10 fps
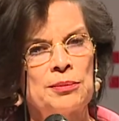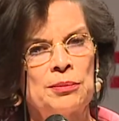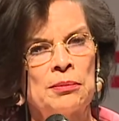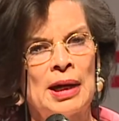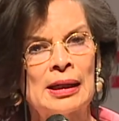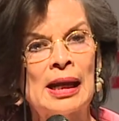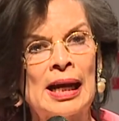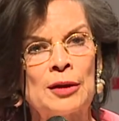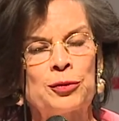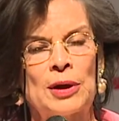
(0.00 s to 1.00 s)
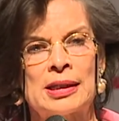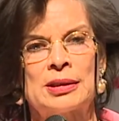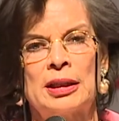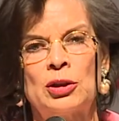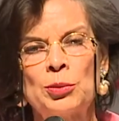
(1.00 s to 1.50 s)
life
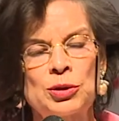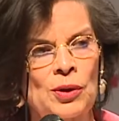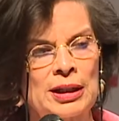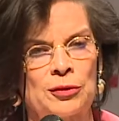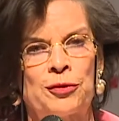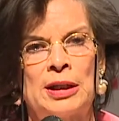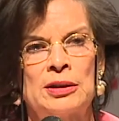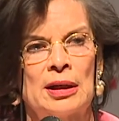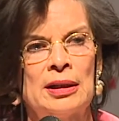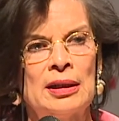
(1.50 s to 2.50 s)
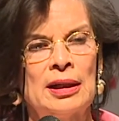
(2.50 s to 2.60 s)
as a human rights defender.